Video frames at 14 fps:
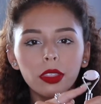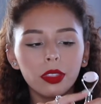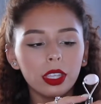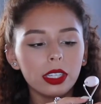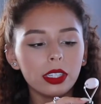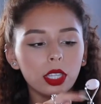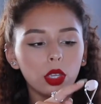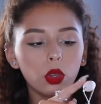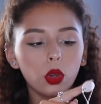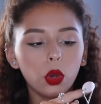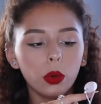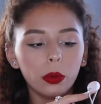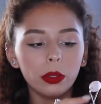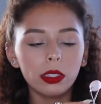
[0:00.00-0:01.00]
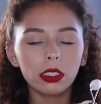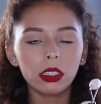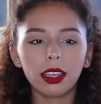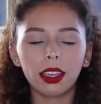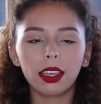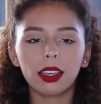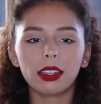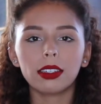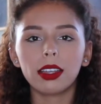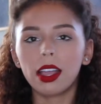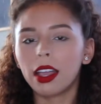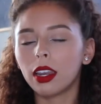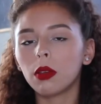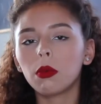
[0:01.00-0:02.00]
this thing gold, and
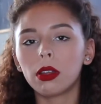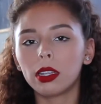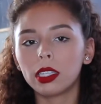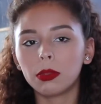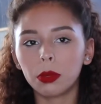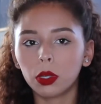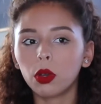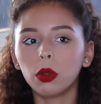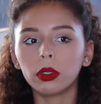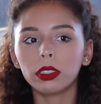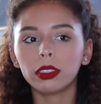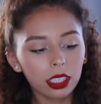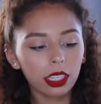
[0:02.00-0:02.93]
I didn't want it to be gold.